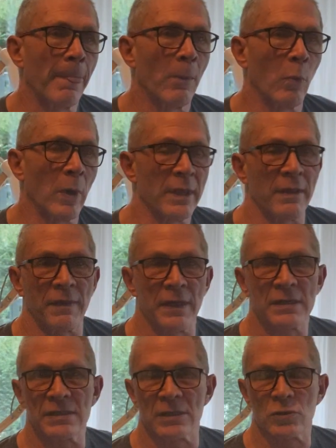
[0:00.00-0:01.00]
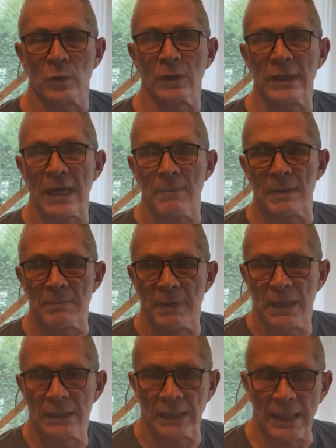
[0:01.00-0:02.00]
one of the things that's really got me
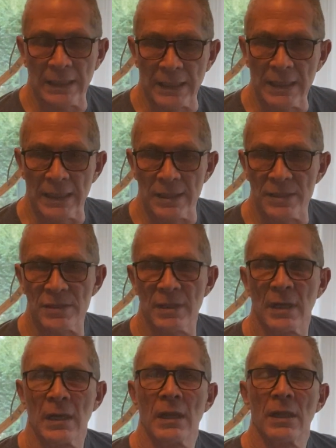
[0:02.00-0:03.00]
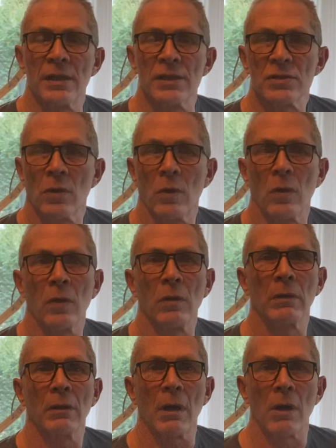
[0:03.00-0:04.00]
bugged lately is this
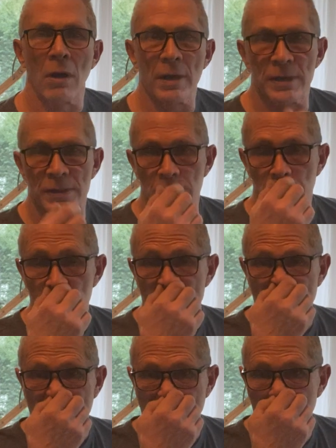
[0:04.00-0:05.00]
whole harness routine.